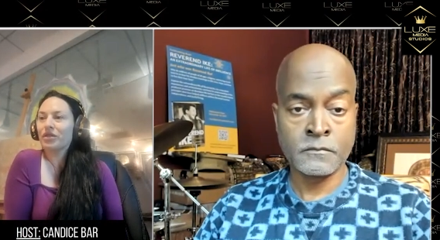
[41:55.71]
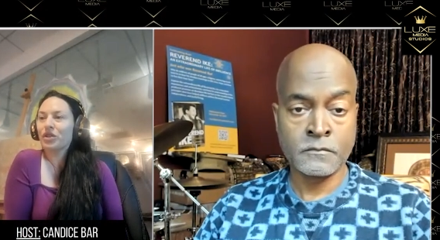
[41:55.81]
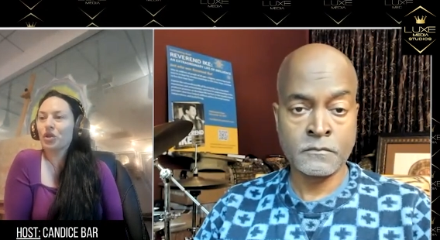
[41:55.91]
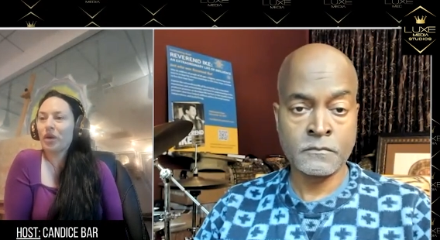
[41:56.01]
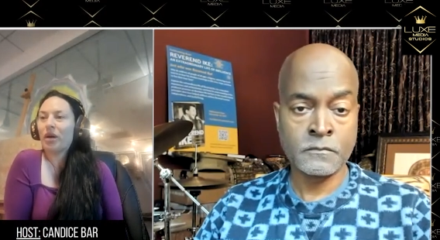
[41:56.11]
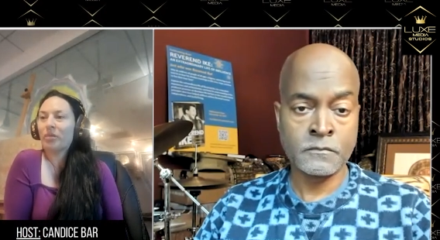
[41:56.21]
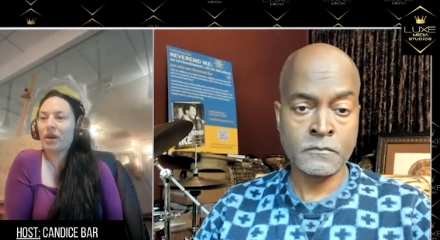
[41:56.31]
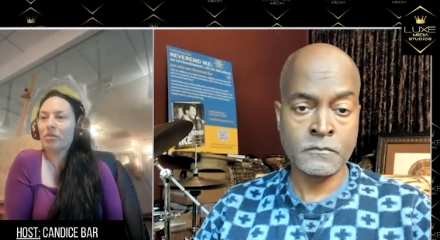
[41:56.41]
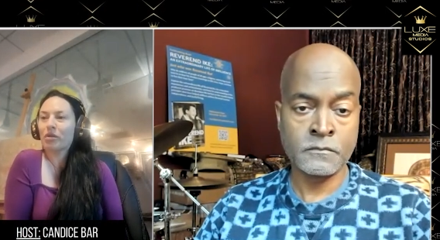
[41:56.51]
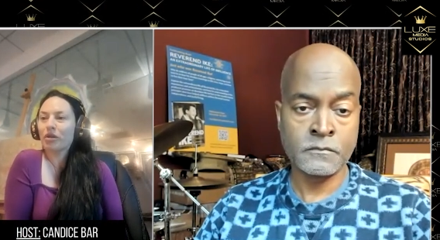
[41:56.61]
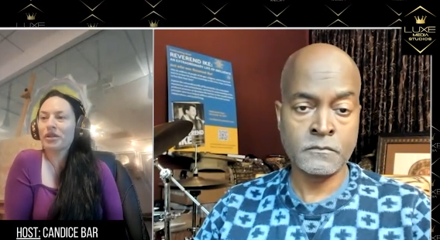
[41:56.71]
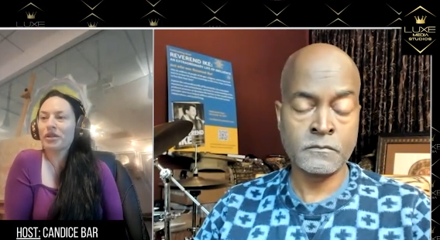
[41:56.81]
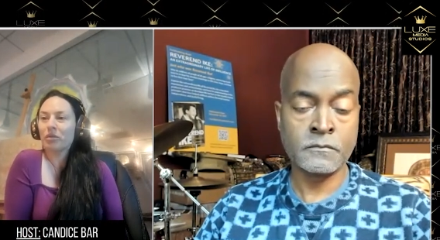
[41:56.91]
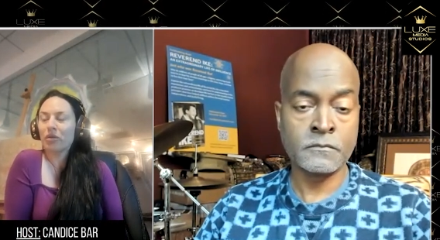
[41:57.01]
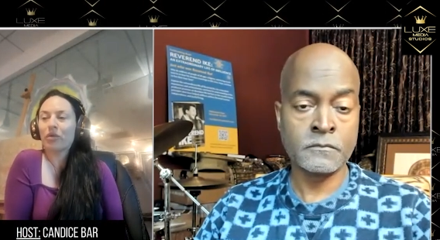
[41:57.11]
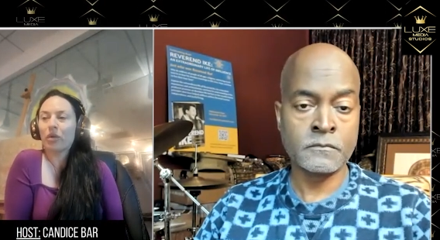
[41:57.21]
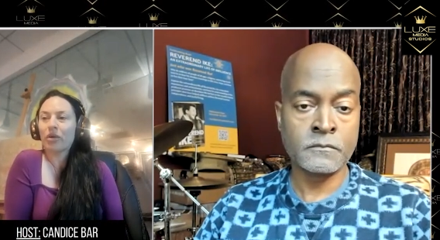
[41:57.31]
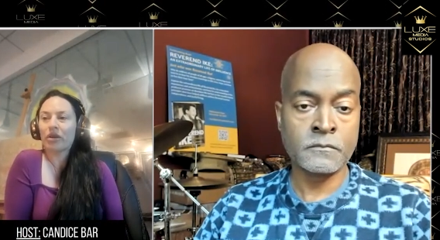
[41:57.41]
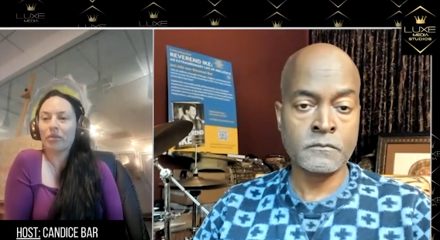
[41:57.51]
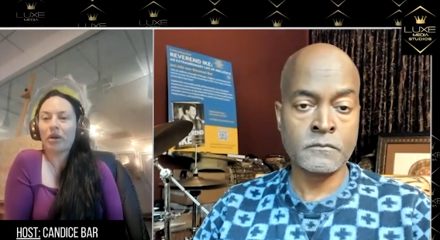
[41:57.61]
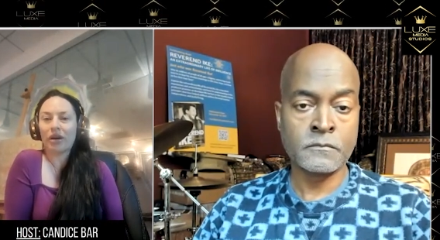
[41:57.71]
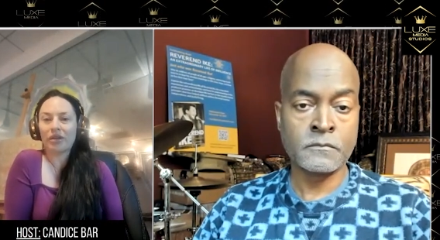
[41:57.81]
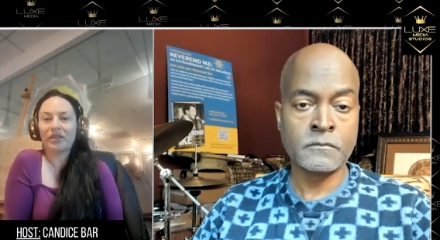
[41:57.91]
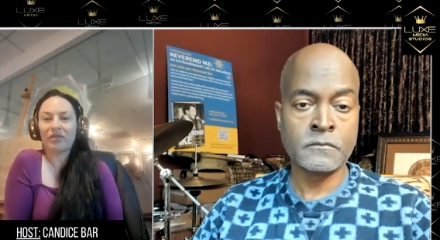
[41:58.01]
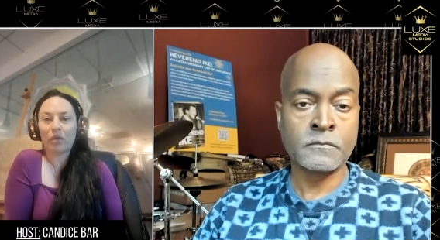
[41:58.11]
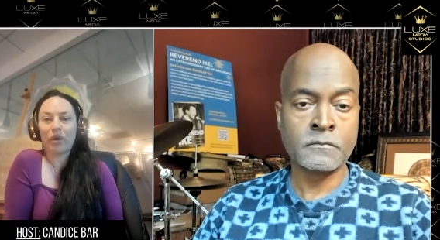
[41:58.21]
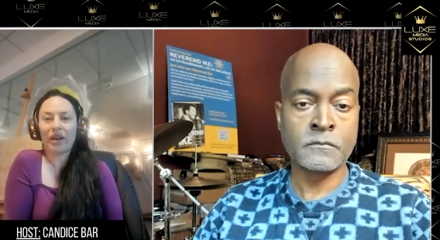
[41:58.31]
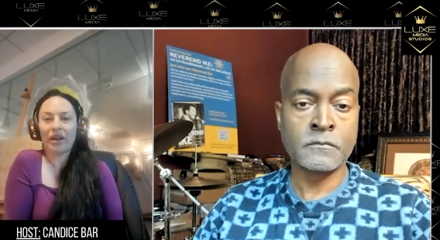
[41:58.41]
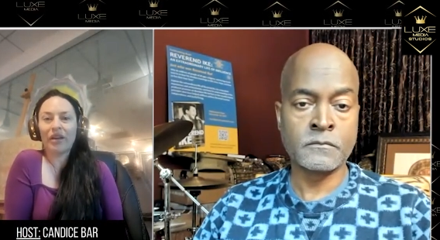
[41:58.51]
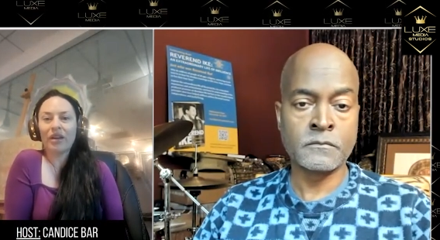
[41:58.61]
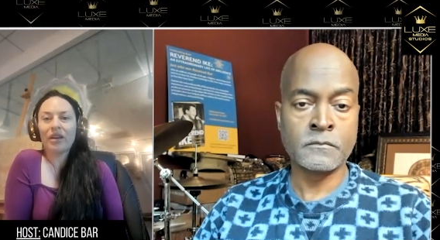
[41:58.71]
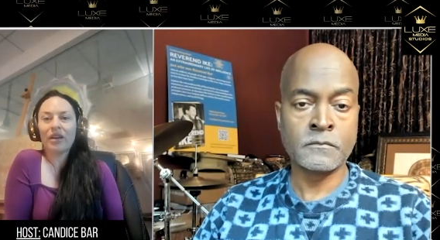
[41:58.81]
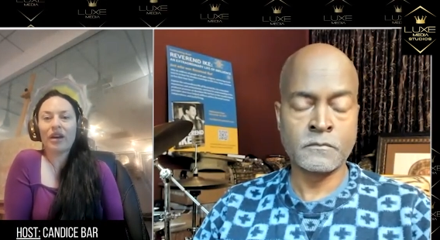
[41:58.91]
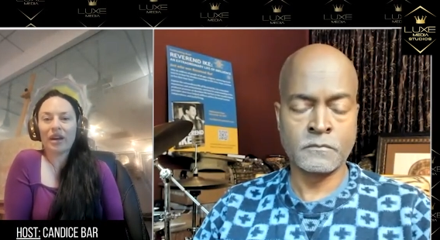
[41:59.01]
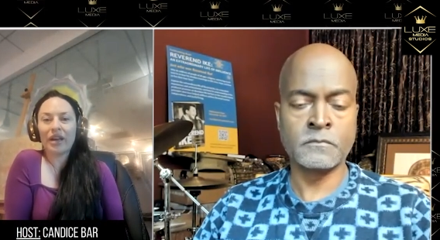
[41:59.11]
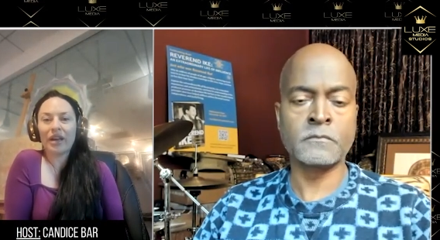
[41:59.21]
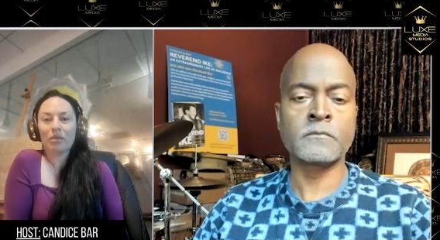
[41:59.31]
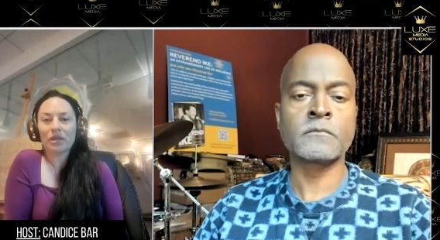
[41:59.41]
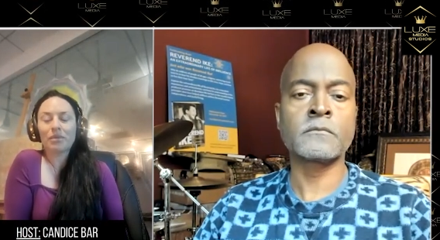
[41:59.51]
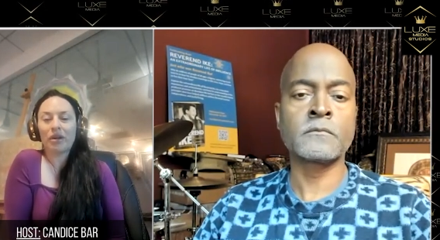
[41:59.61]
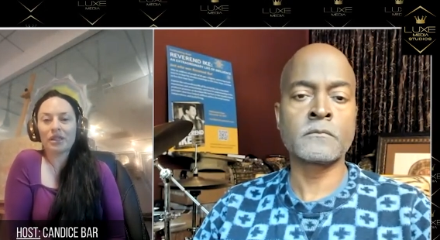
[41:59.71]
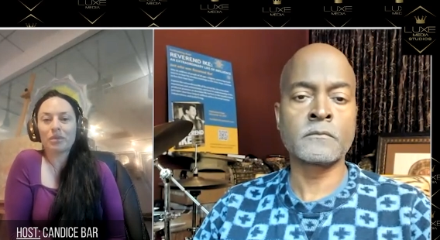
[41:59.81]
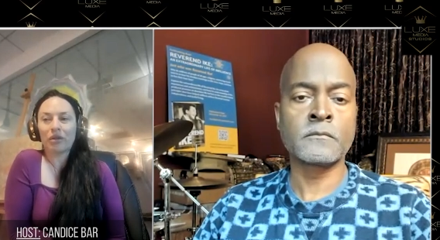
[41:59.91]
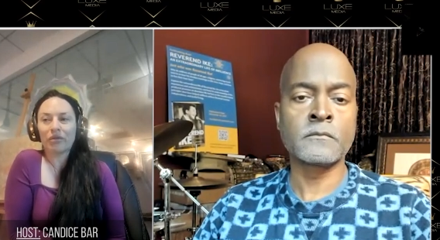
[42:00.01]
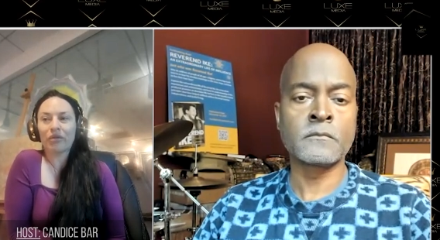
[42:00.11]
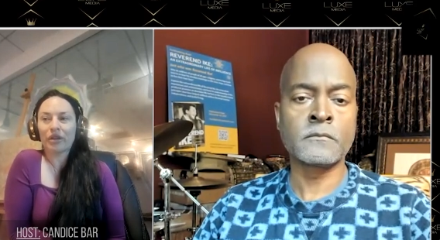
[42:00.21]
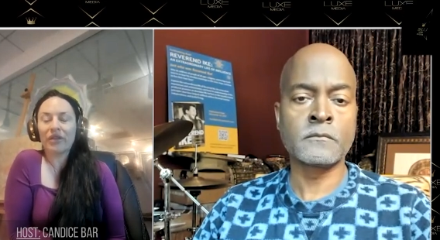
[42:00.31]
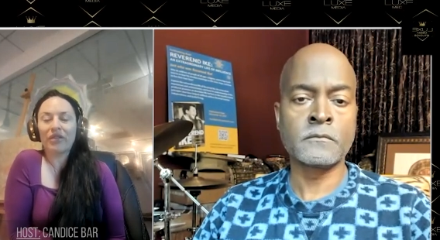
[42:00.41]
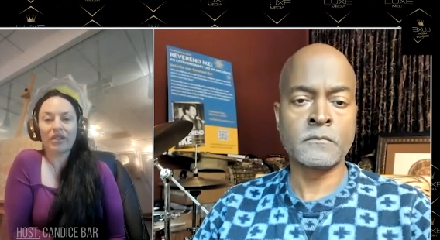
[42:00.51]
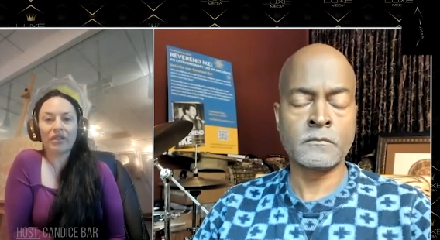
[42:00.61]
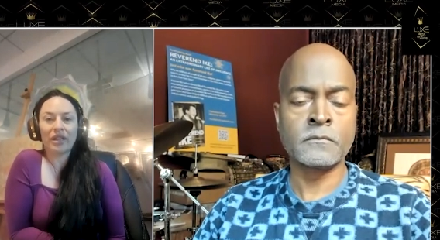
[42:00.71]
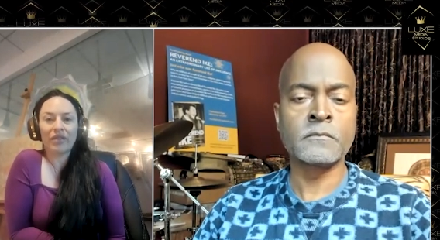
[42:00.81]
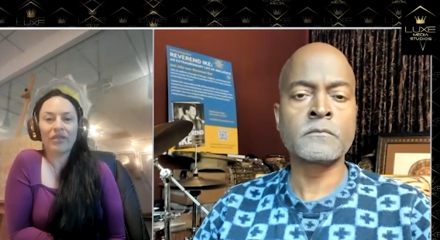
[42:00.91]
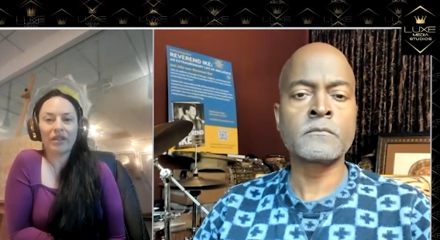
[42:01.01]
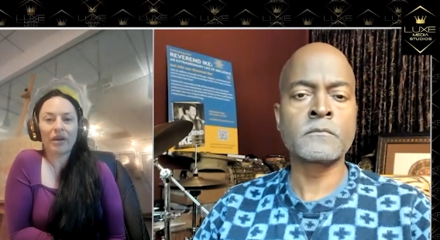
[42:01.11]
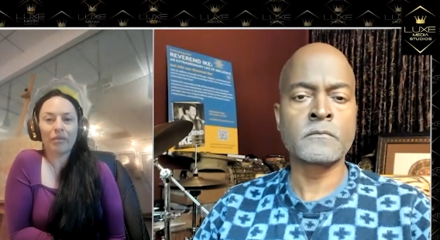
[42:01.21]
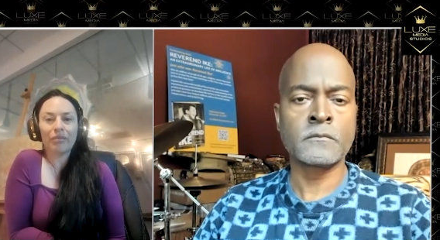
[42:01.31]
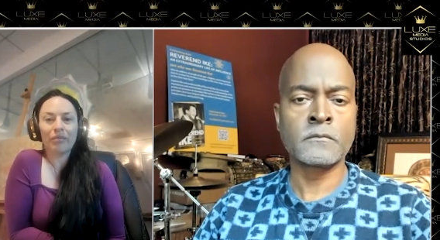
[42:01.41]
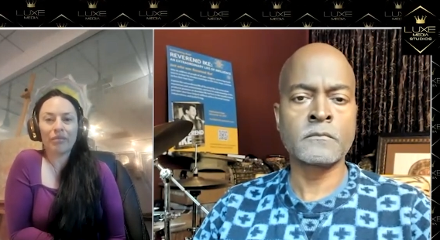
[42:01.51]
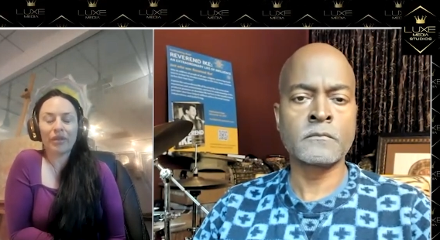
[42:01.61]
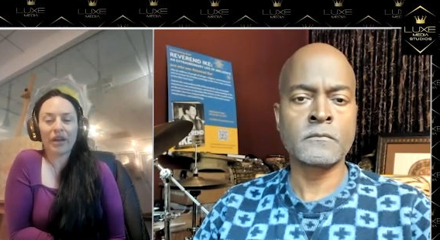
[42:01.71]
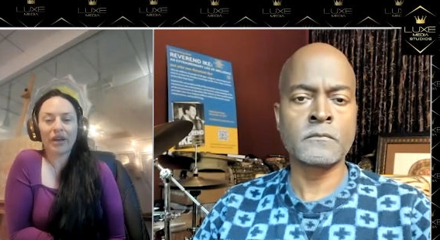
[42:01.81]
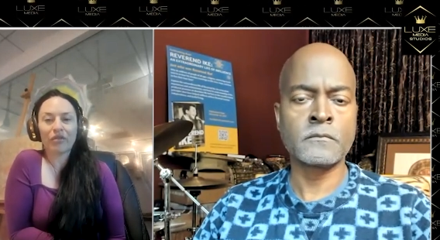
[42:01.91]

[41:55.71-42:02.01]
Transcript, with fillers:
Speaker 1: to help that person move forward in a positive way i am responsible for giving giving them that mm.